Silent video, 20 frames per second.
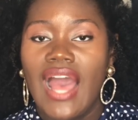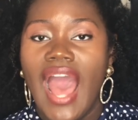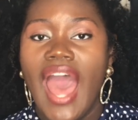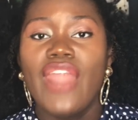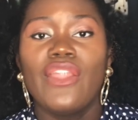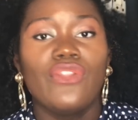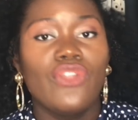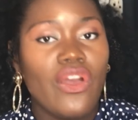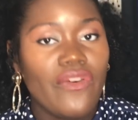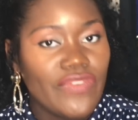
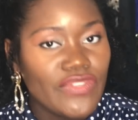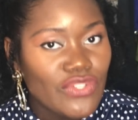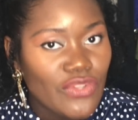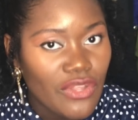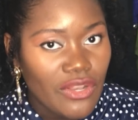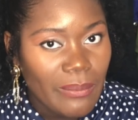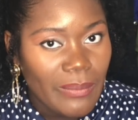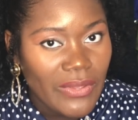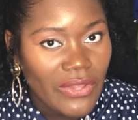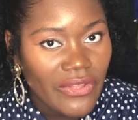I don't know if it's
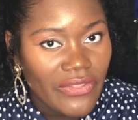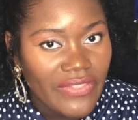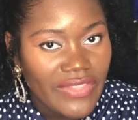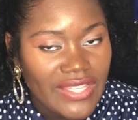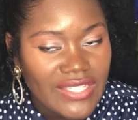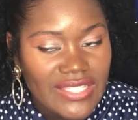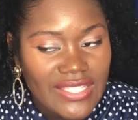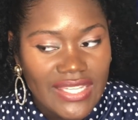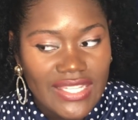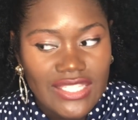going to be on
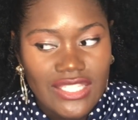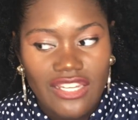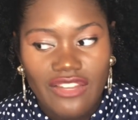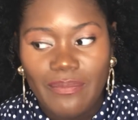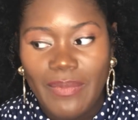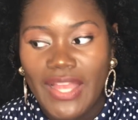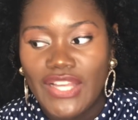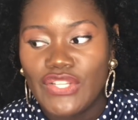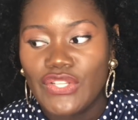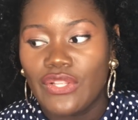this season
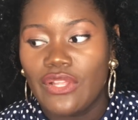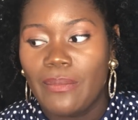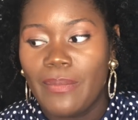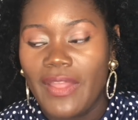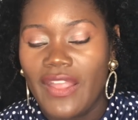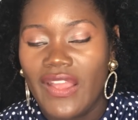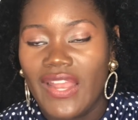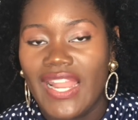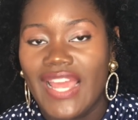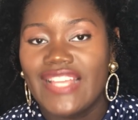of Bachelor in
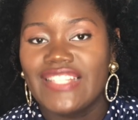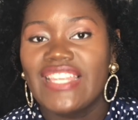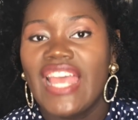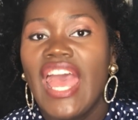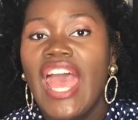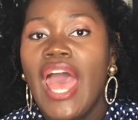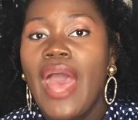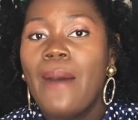Paradise,